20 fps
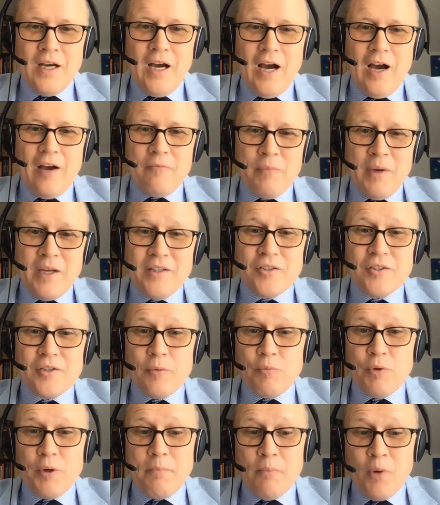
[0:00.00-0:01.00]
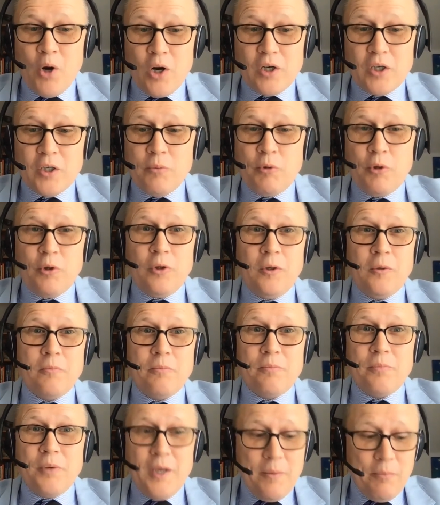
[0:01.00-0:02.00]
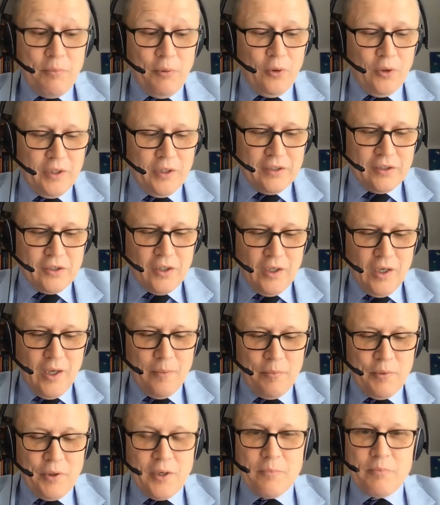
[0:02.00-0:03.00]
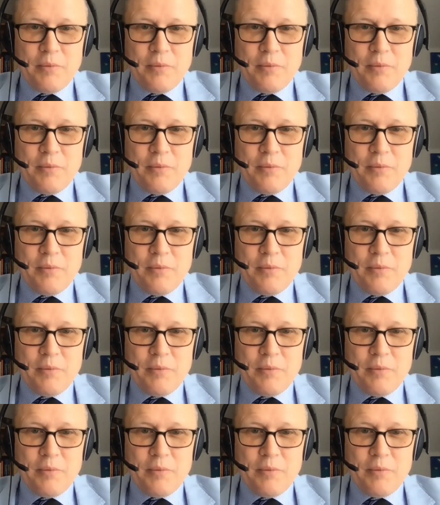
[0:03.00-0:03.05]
I've met some remarkable people in Colombia,